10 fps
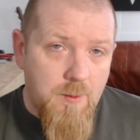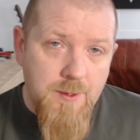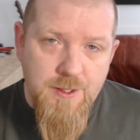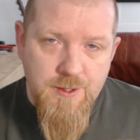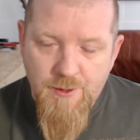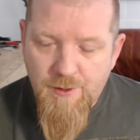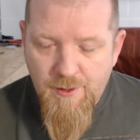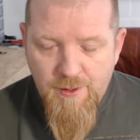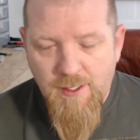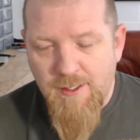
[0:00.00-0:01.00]
which is
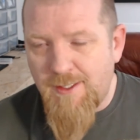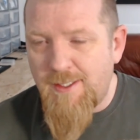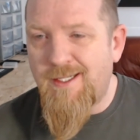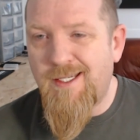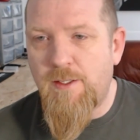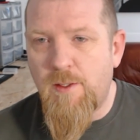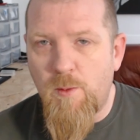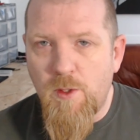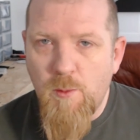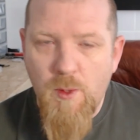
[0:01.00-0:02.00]
another thing, the C601,